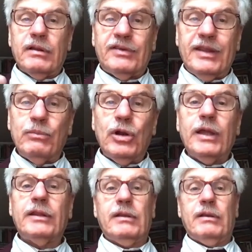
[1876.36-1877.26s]

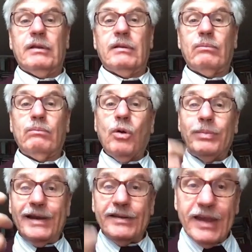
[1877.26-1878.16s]
stimulate
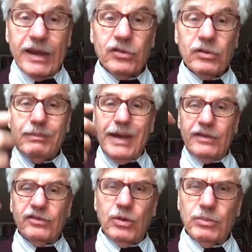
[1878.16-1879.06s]
mobilization,
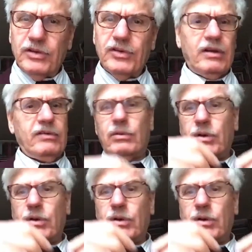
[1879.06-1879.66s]
mass mobilization. There